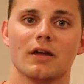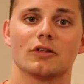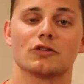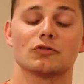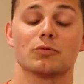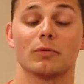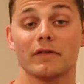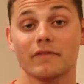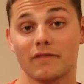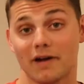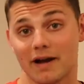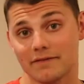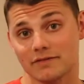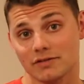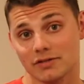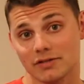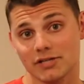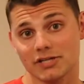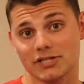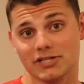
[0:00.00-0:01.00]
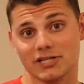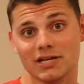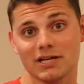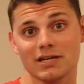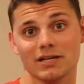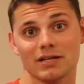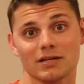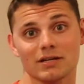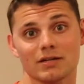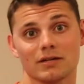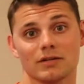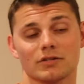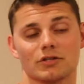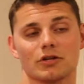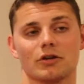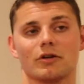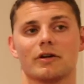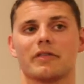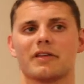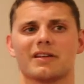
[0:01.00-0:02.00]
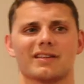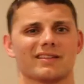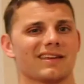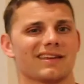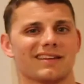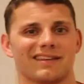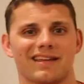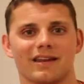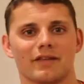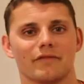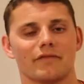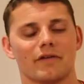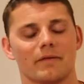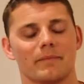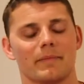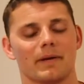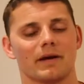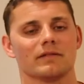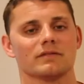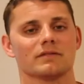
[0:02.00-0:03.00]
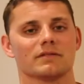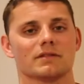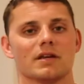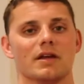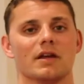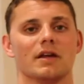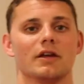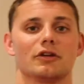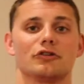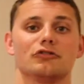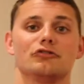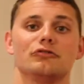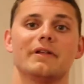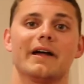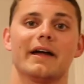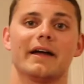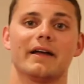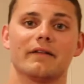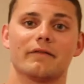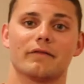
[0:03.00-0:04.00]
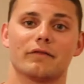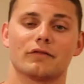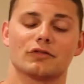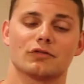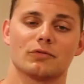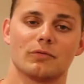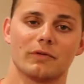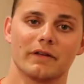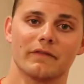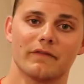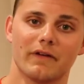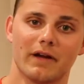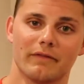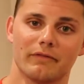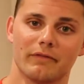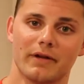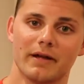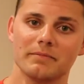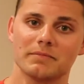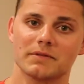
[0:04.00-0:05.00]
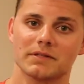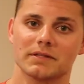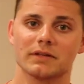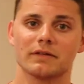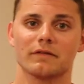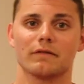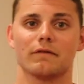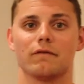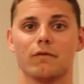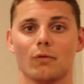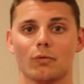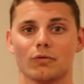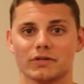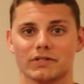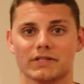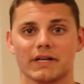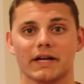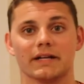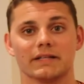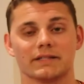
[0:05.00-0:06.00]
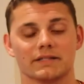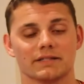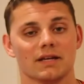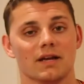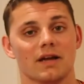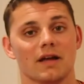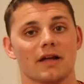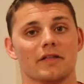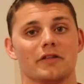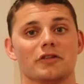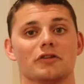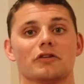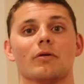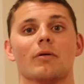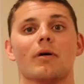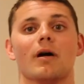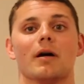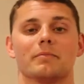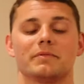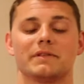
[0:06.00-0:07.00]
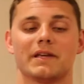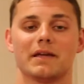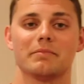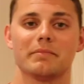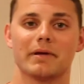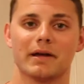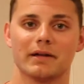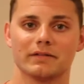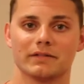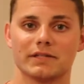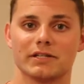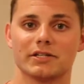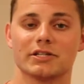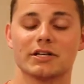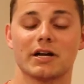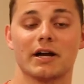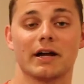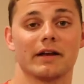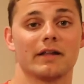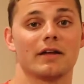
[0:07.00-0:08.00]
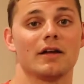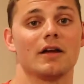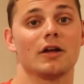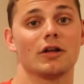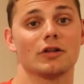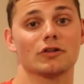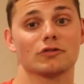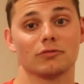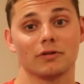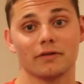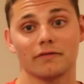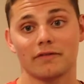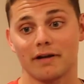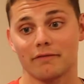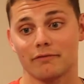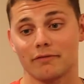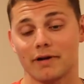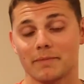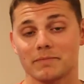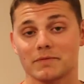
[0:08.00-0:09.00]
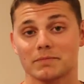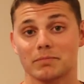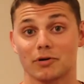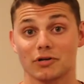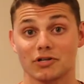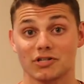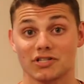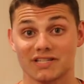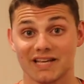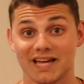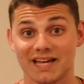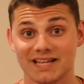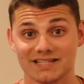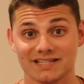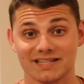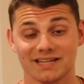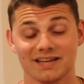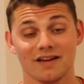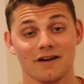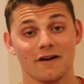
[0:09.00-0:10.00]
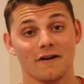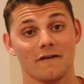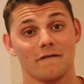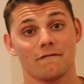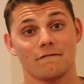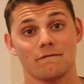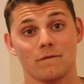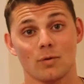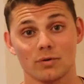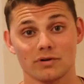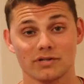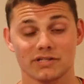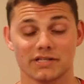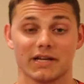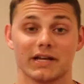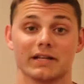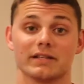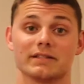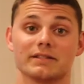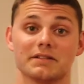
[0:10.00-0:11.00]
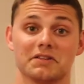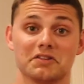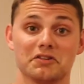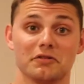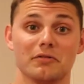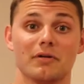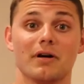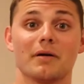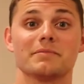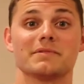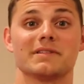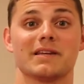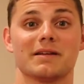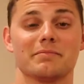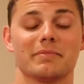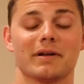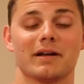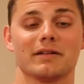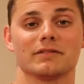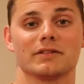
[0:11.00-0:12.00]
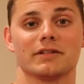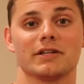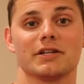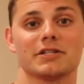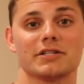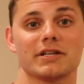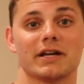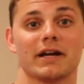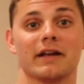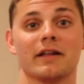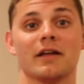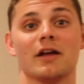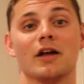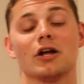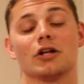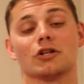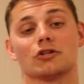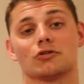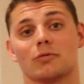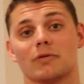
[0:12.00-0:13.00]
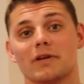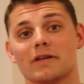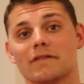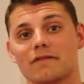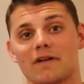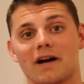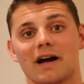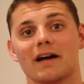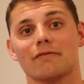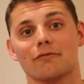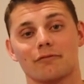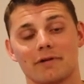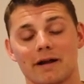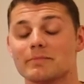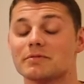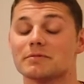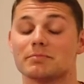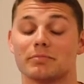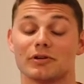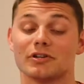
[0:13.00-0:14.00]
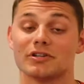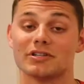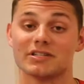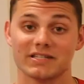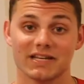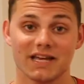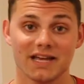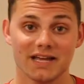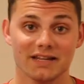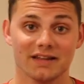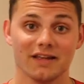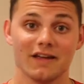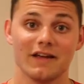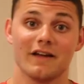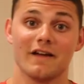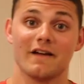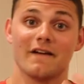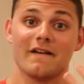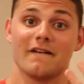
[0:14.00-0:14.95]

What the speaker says: 25s on each side, so I think like 95 pounds. You do that for 25 reps, 4 sets. Then you go up 10 pounds each side. 25 reps per set, 4 sets. Then you go up 10 pounds on each side. 25 reps per set,